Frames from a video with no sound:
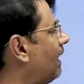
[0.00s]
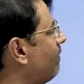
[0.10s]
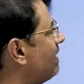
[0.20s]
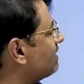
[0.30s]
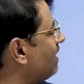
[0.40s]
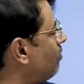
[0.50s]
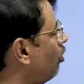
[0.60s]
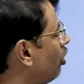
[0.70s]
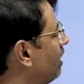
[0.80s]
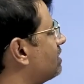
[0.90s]
If I take
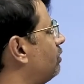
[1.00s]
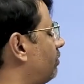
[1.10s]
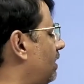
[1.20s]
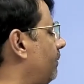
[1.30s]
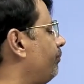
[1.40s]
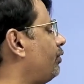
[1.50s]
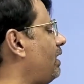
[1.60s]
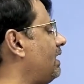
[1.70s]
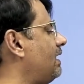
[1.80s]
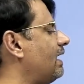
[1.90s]
its modulus,
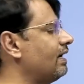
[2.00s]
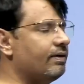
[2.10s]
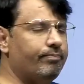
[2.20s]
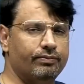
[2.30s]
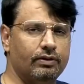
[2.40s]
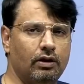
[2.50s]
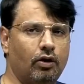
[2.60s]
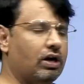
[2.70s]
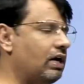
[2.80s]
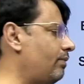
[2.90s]
okay, then we will get
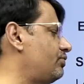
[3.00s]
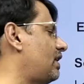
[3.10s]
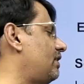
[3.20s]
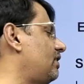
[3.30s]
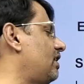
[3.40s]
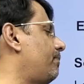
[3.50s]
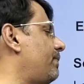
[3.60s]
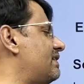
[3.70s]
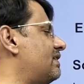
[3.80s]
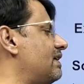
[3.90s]
this and we know that it
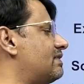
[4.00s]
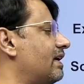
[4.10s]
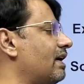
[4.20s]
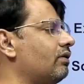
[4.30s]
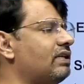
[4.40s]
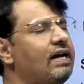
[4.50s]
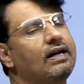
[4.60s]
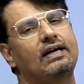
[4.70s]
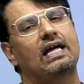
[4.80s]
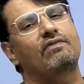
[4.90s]
is divergent from the
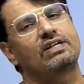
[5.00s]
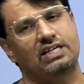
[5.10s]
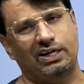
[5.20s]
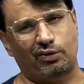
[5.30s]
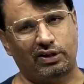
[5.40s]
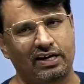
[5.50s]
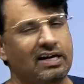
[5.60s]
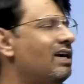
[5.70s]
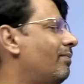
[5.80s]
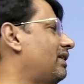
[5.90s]
P series.
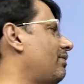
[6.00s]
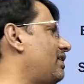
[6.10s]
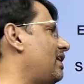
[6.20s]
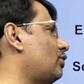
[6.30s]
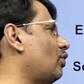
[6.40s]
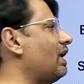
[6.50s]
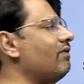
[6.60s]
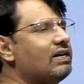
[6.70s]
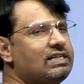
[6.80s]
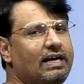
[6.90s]
This one is
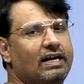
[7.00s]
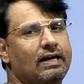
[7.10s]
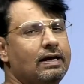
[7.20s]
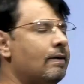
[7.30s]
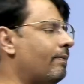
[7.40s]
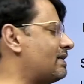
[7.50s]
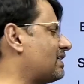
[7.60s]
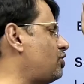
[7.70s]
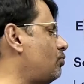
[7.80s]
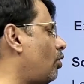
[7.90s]
convergent, but the
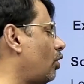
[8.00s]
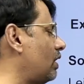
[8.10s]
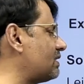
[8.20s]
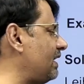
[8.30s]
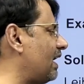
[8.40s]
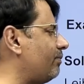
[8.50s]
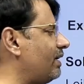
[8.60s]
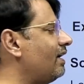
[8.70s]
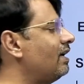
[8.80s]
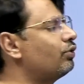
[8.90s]
modulus that we
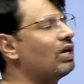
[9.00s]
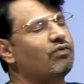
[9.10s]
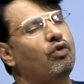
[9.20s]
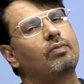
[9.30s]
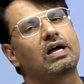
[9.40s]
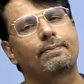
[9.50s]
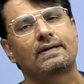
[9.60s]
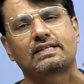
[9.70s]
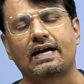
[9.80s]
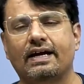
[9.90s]
took of this series, we
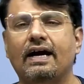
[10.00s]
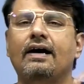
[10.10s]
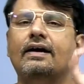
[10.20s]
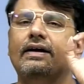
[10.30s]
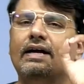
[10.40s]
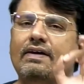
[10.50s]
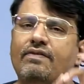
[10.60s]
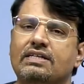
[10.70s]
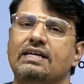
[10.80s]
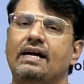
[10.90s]
got it as divergent.
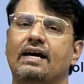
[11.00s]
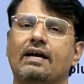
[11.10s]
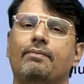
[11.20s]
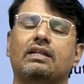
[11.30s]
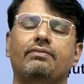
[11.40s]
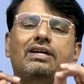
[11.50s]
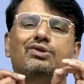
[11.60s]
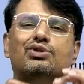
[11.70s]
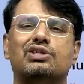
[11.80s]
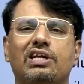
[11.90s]
This means that as
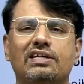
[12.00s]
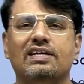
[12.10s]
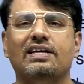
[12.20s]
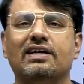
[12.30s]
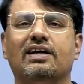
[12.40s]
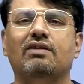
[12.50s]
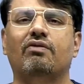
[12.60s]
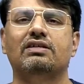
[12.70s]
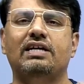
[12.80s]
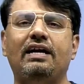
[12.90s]
the result, this
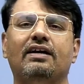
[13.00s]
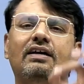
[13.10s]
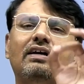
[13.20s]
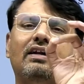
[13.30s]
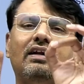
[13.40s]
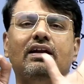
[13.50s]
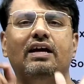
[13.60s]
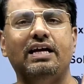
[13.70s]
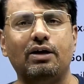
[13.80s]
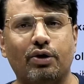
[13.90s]
series will not be
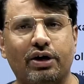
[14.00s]
convergent.